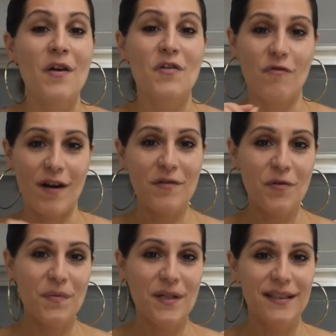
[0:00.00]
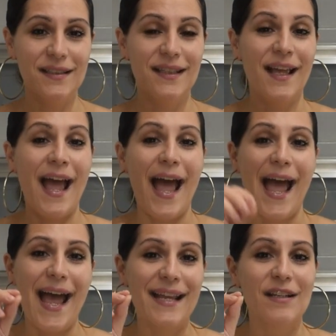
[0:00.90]
Ground almonds
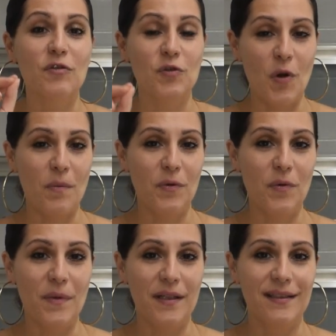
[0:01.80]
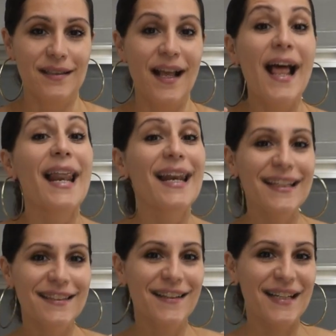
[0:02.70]
and chopped almonds.
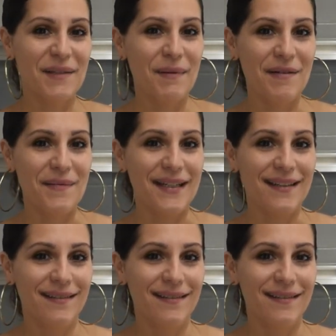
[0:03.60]
Let's do an experiment.